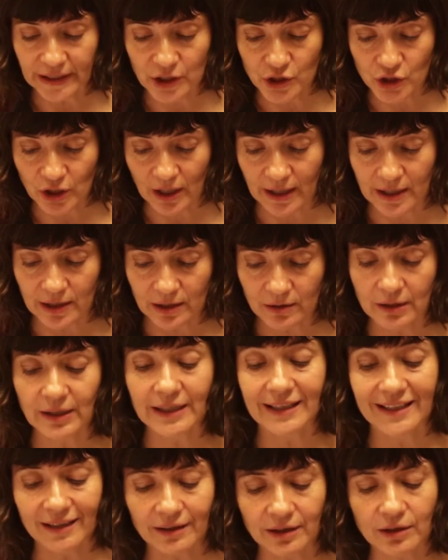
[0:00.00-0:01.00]

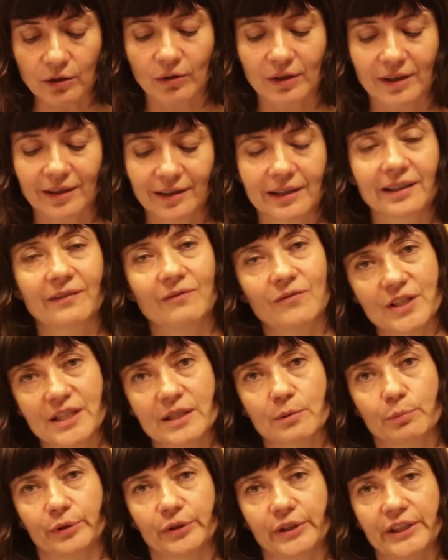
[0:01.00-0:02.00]

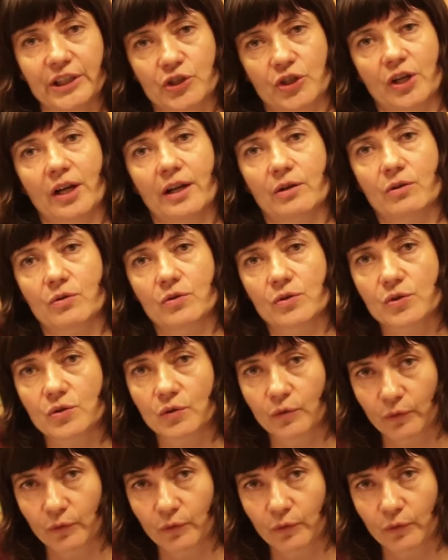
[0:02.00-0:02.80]
hitchhikers